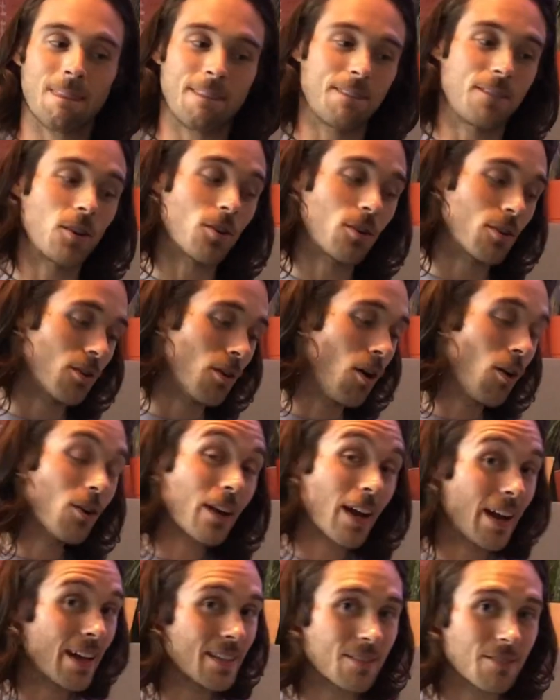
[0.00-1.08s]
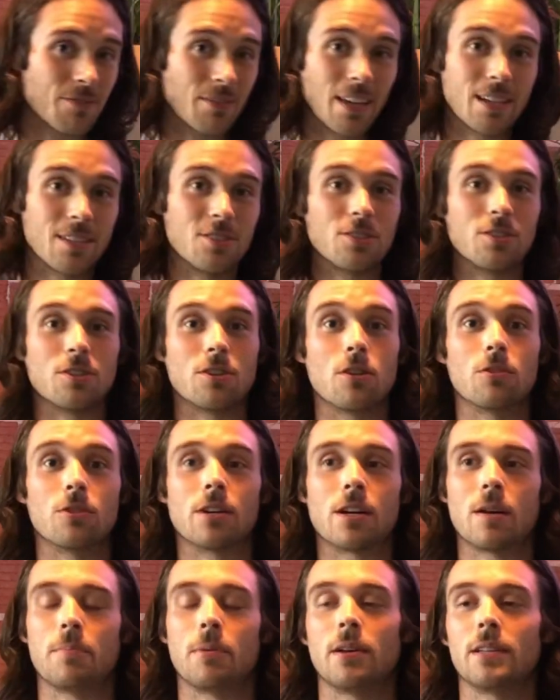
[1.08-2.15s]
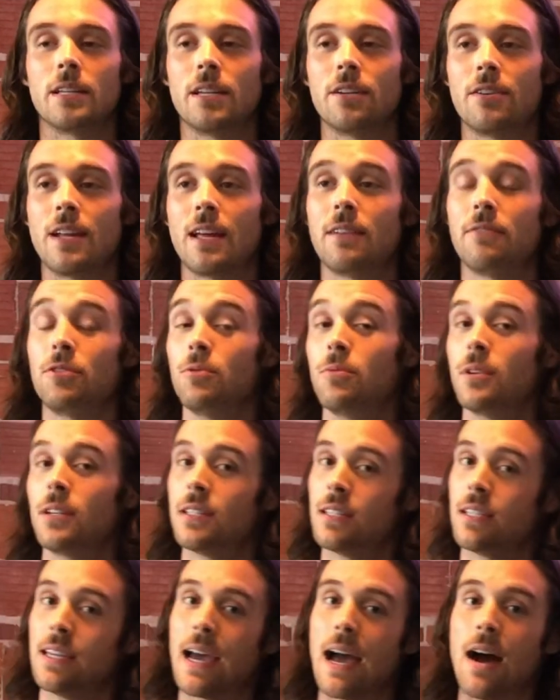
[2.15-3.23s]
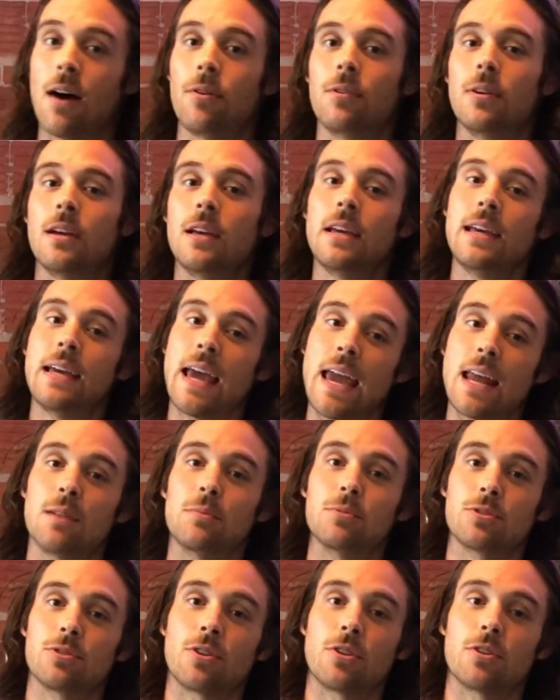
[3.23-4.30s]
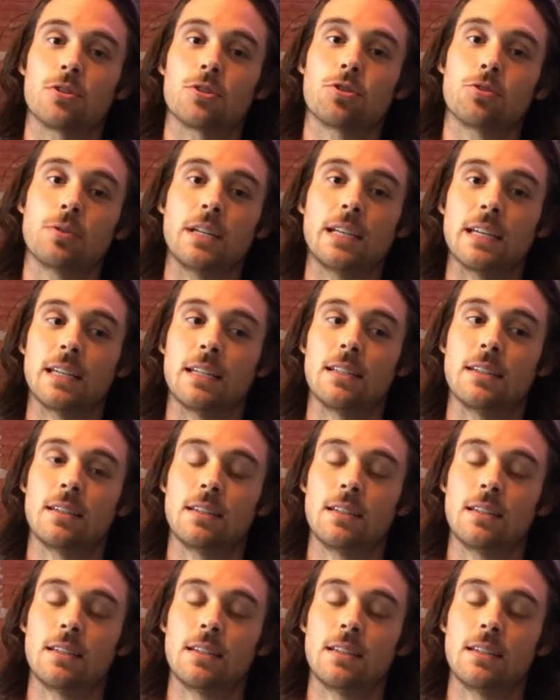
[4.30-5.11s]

There are all kinds of things you can go look up on the internet if you want to see how animals are treated.